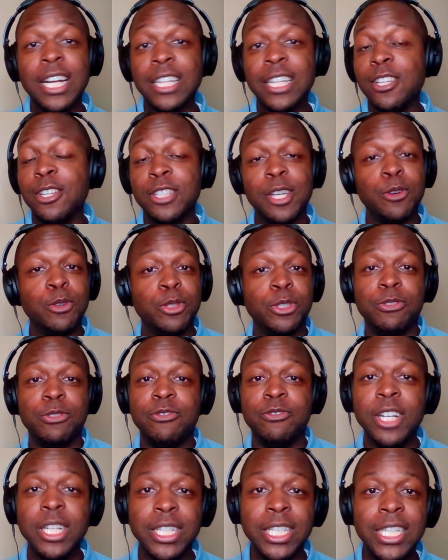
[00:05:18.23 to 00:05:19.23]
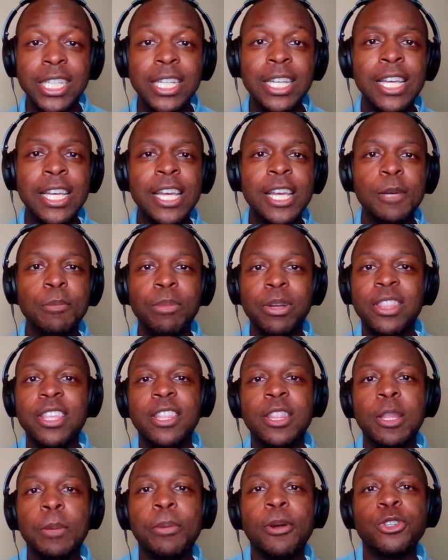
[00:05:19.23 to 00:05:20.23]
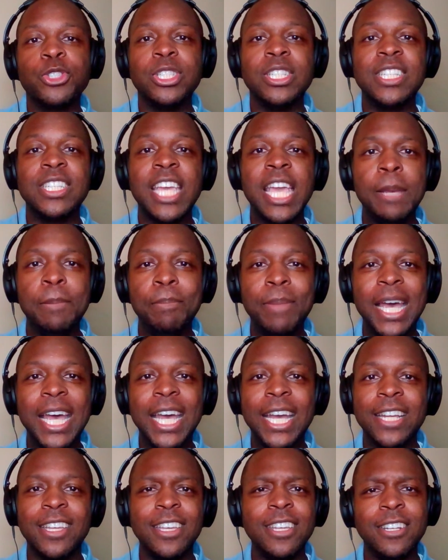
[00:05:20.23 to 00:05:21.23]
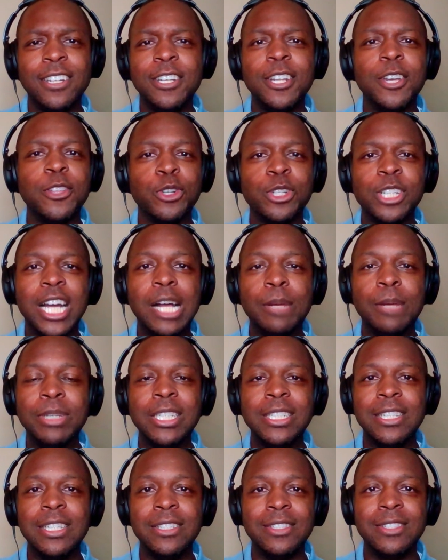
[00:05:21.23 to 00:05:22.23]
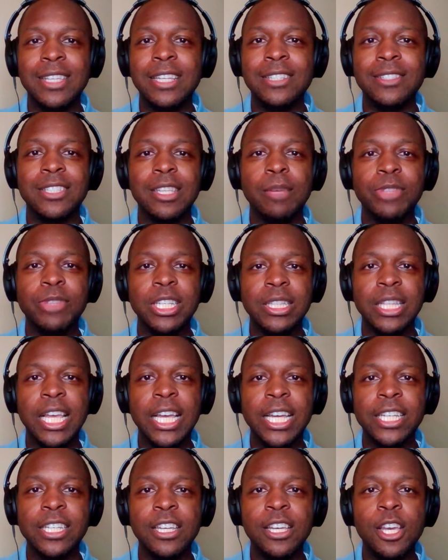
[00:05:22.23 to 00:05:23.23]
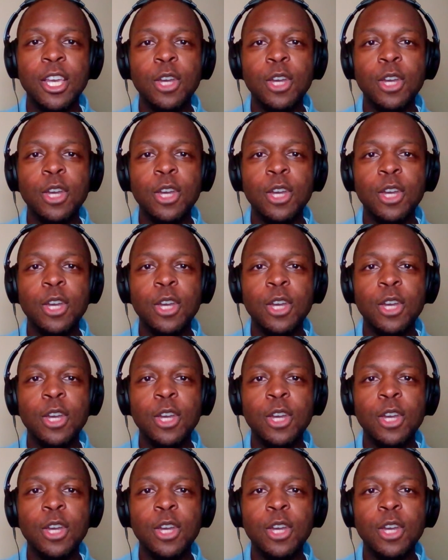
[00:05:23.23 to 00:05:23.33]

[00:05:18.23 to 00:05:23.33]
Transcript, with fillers: I thought that was funny, but then the person came back in another comment and said something like,